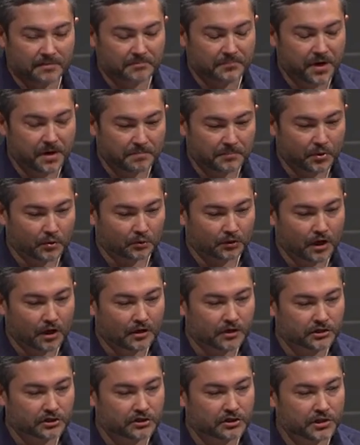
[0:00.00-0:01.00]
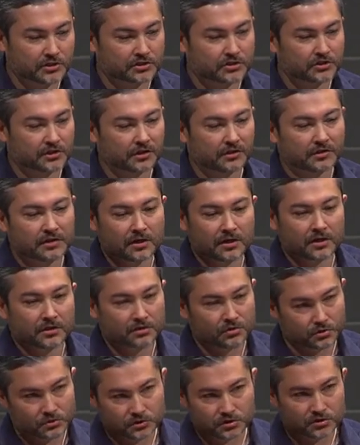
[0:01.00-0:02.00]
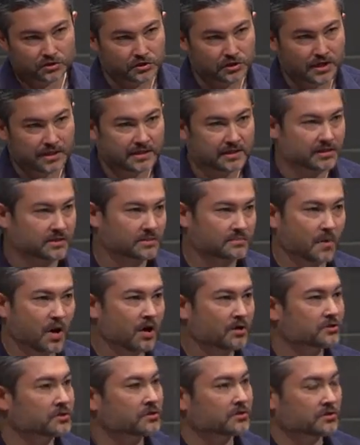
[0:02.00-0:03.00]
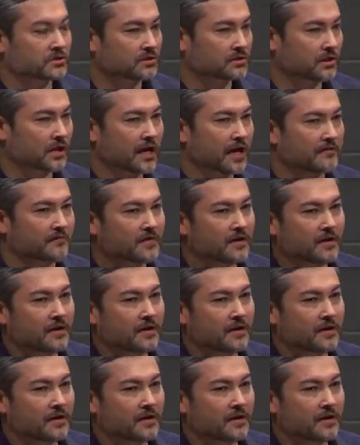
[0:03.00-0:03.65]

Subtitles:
a build architecture using Jenkins, master and slave.